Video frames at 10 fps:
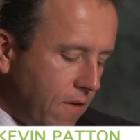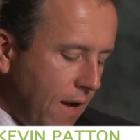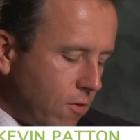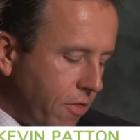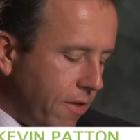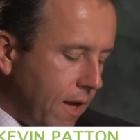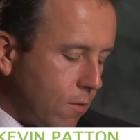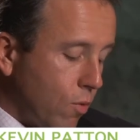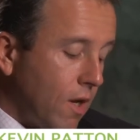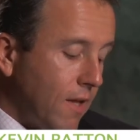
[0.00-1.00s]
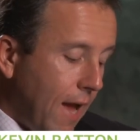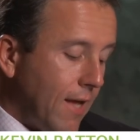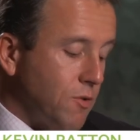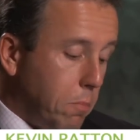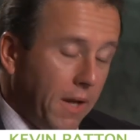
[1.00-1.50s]
final thing really
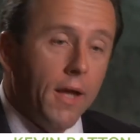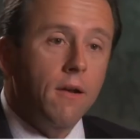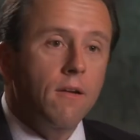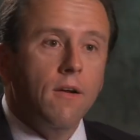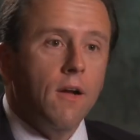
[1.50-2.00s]
has been